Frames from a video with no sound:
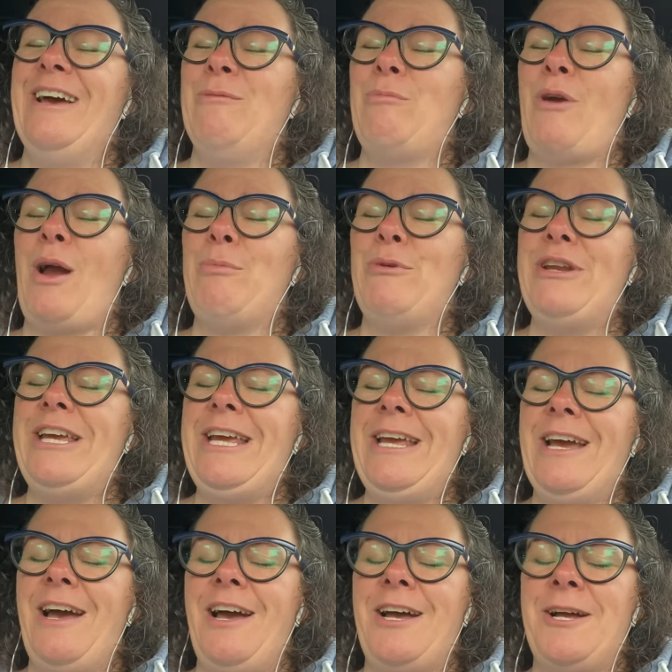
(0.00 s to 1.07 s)
property.
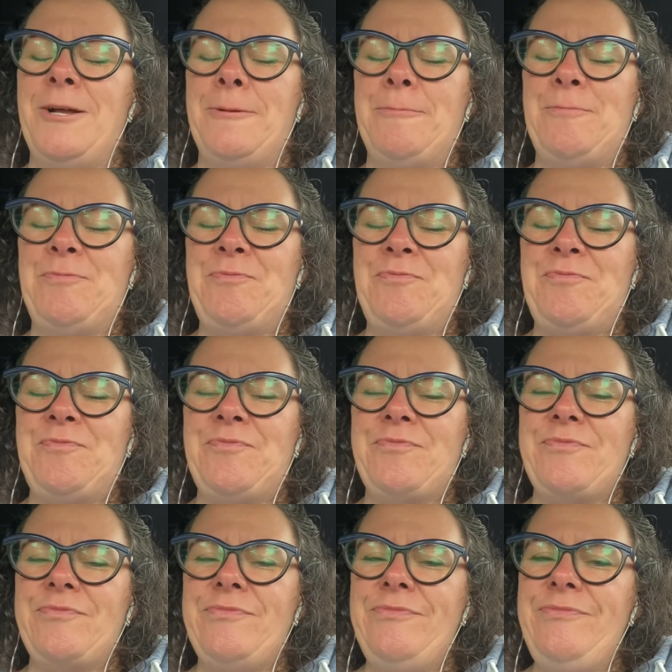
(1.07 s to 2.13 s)
I've
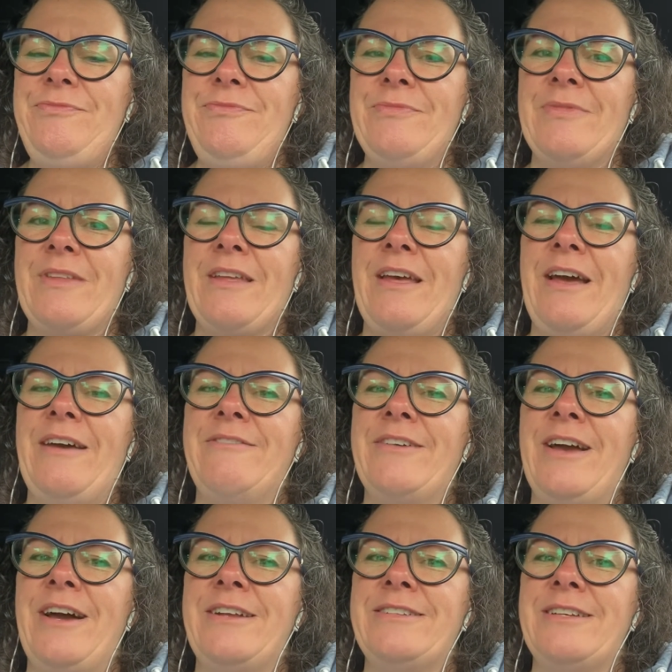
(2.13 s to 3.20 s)

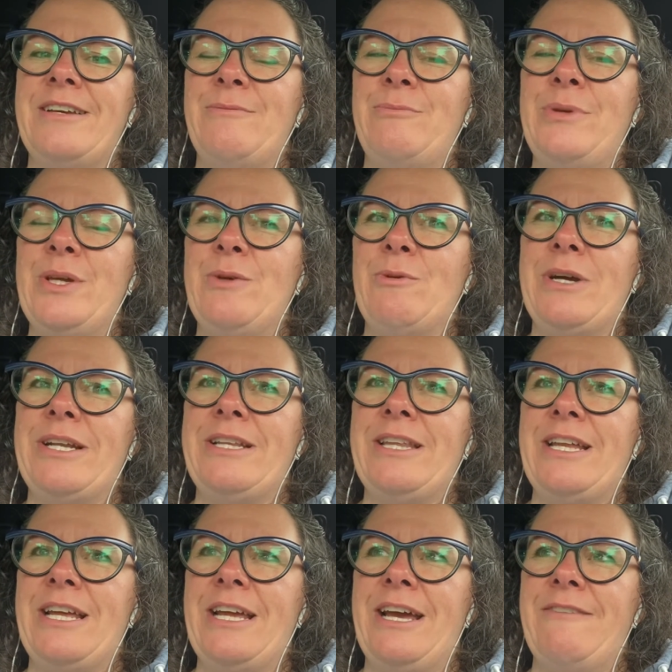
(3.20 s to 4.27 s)
got a big one
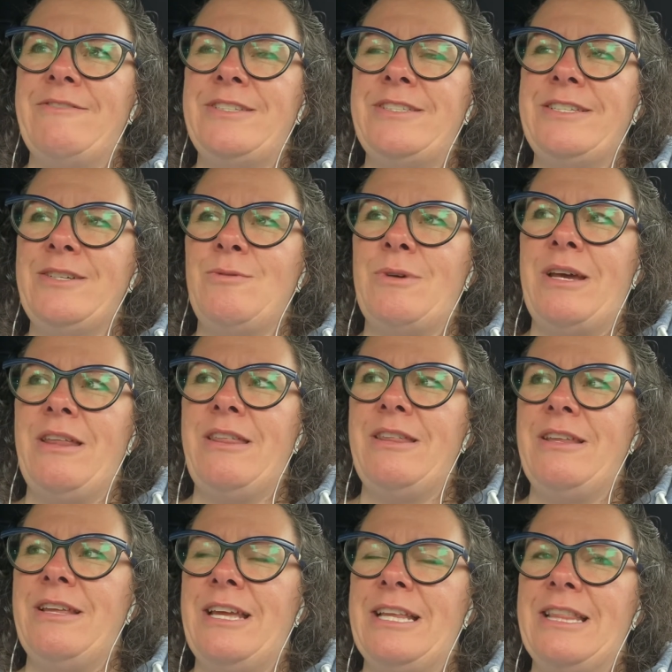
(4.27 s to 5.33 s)
that I have to deal with.
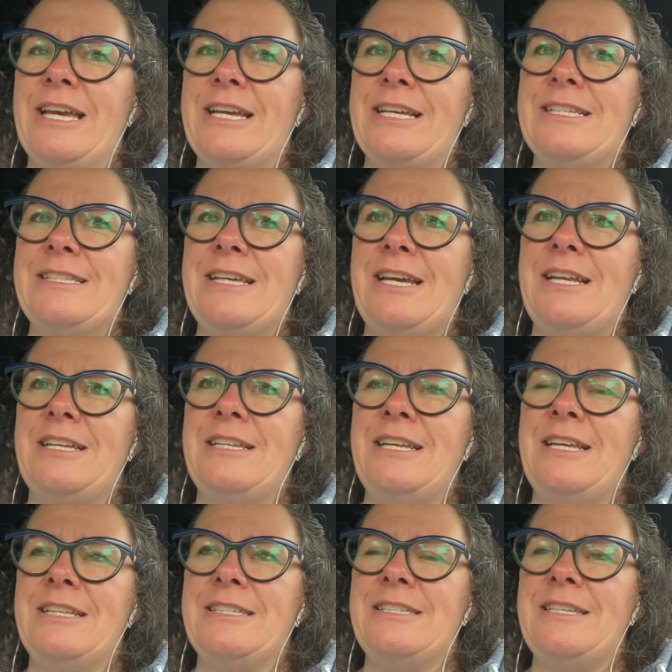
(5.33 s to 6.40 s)
And like I said,
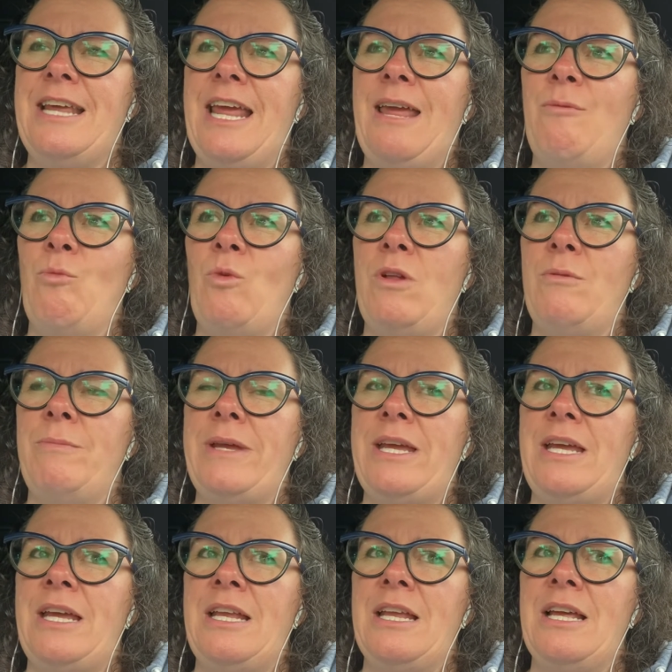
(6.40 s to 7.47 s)
its name will
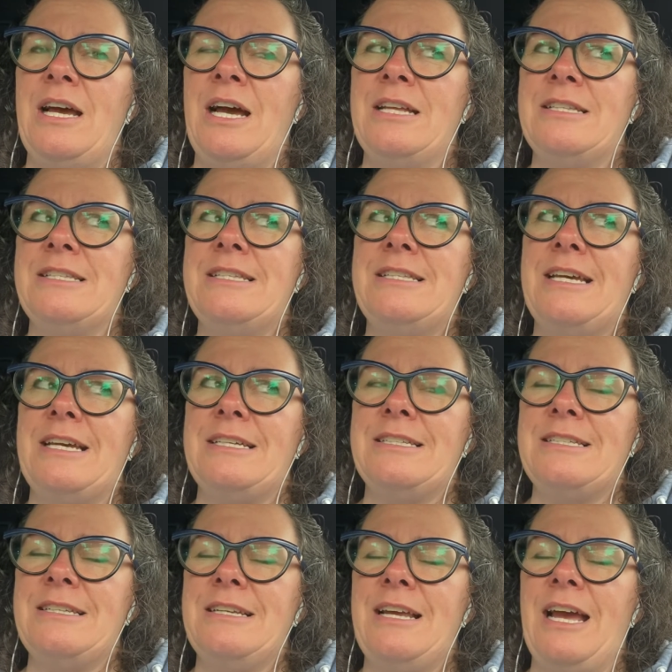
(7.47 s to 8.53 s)
be
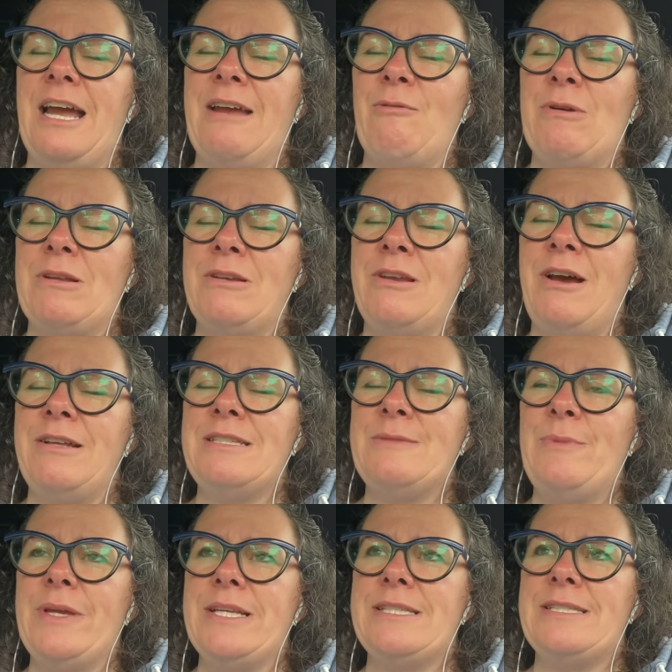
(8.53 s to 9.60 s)
unsaid. I will not
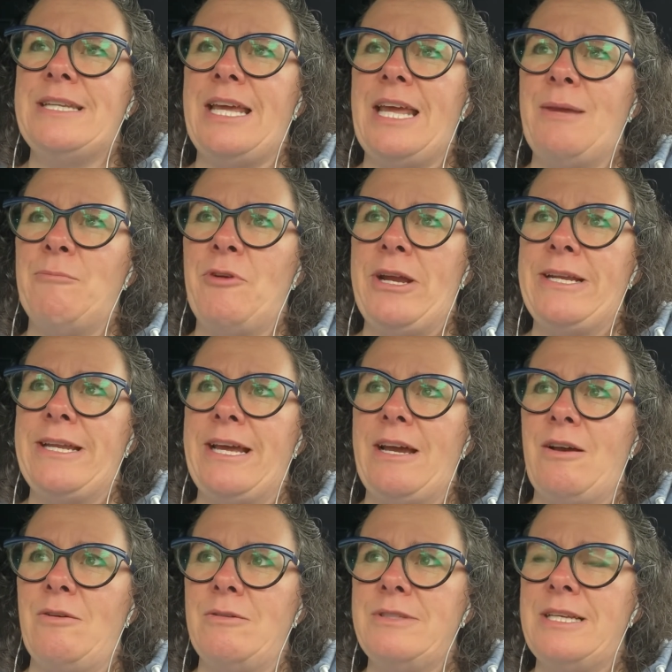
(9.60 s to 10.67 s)
speak its name right
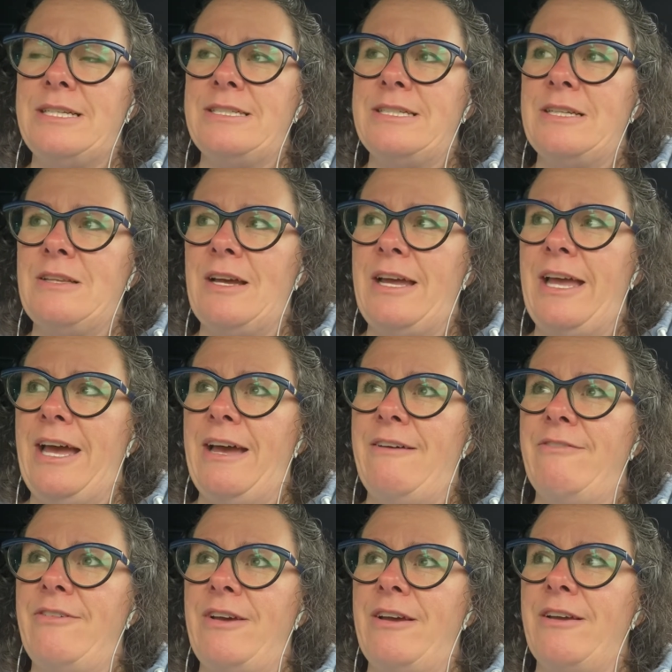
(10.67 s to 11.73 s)
now until I
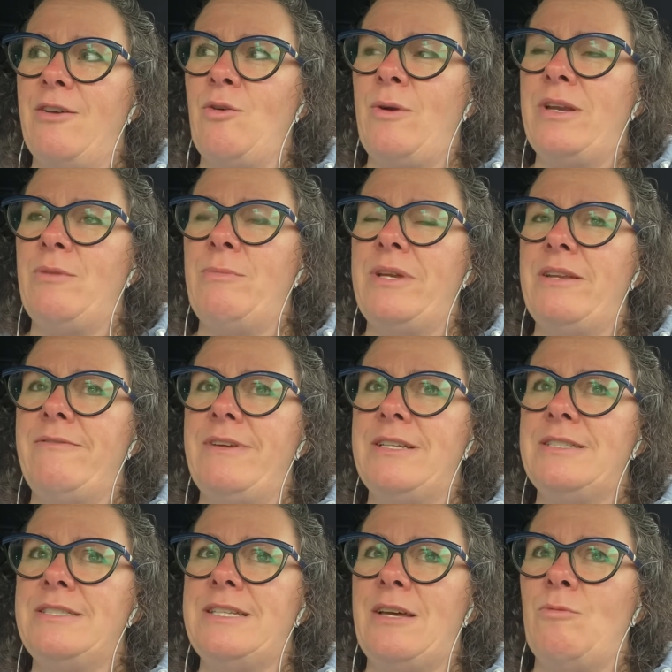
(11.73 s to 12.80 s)
have quite a bit of it
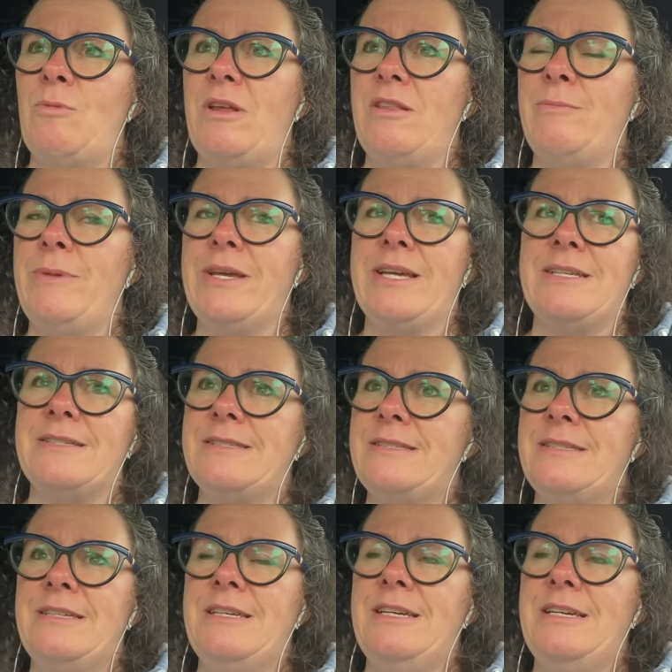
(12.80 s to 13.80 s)
dealt with, because